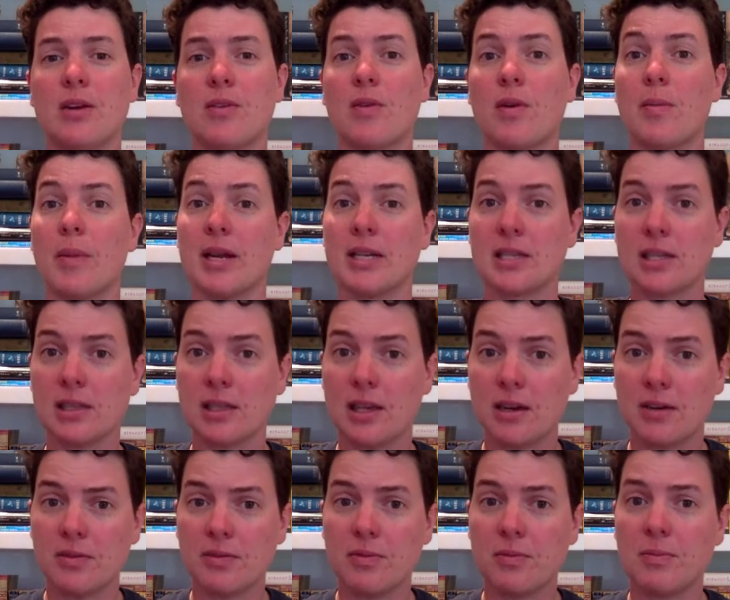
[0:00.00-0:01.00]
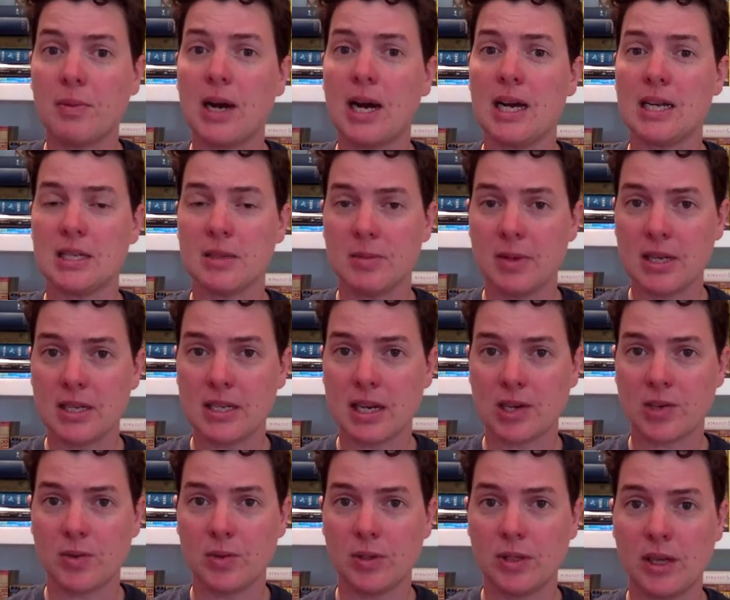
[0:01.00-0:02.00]
a romantic love, possibly
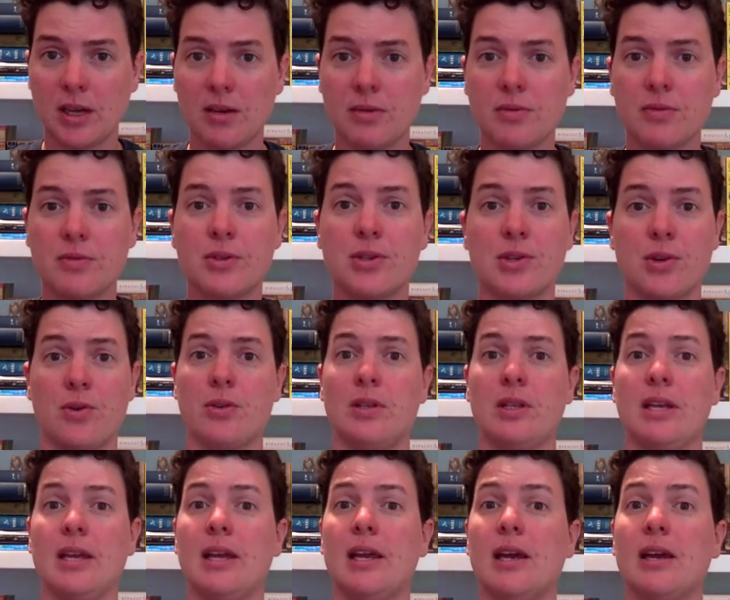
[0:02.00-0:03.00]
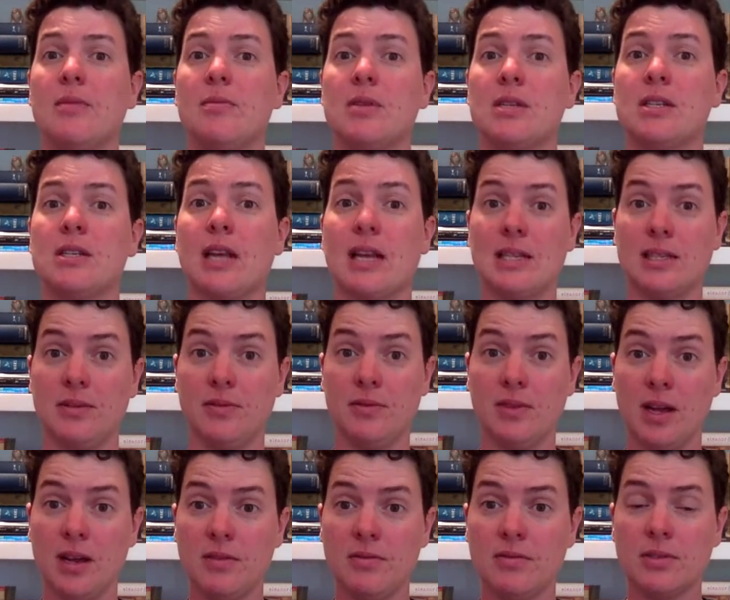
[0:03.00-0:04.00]
sexual love, certainly an obsessive
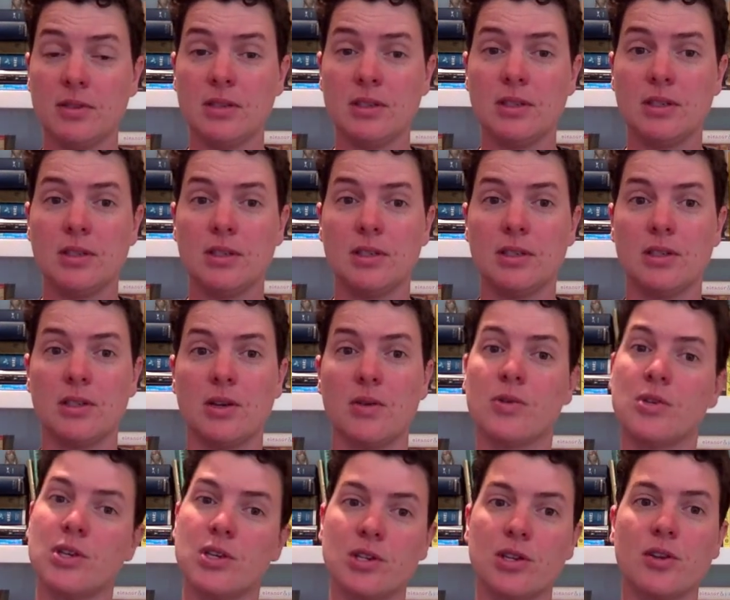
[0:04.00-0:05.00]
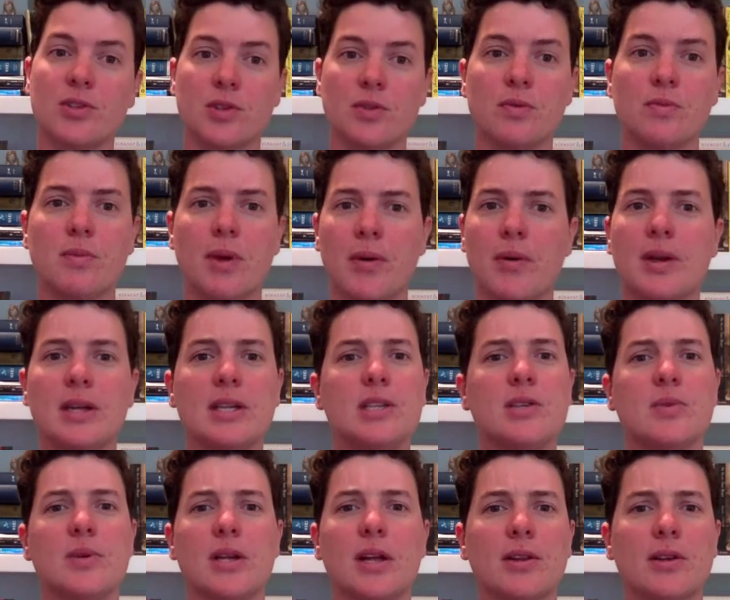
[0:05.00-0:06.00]
love, though she's also married
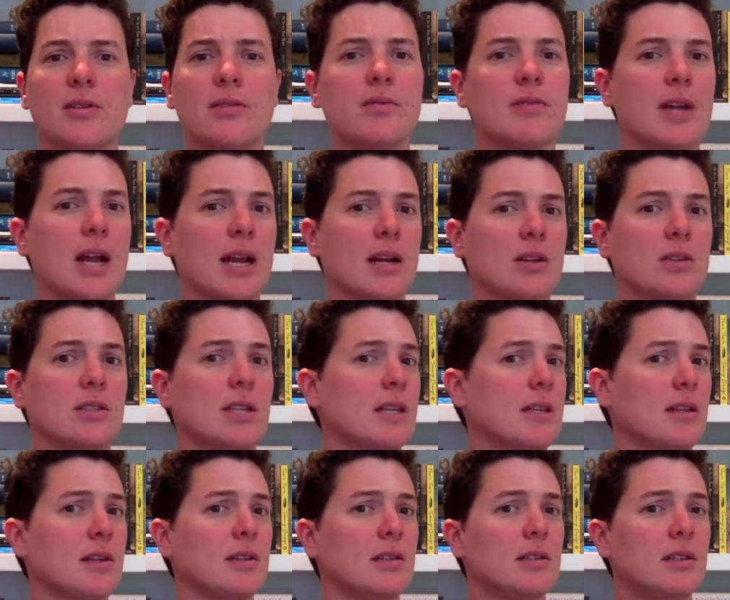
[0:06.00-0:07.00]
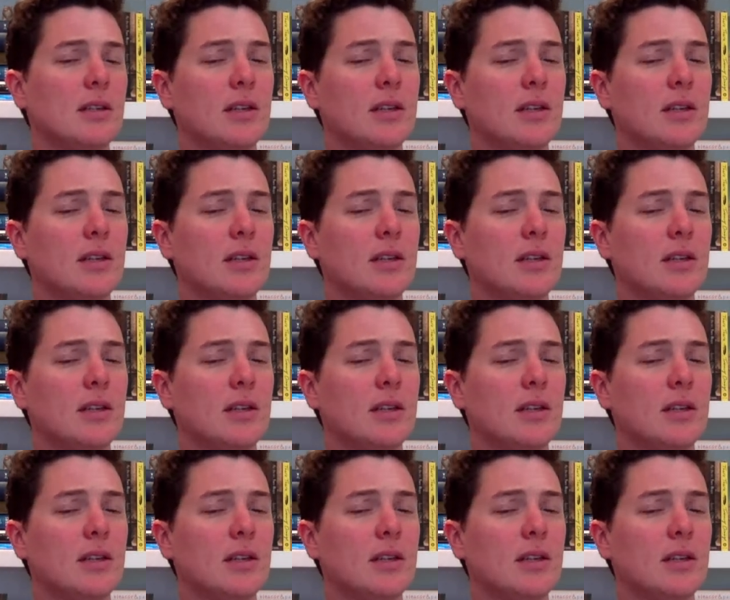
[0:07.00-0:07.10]
to another fanatical Death Eater.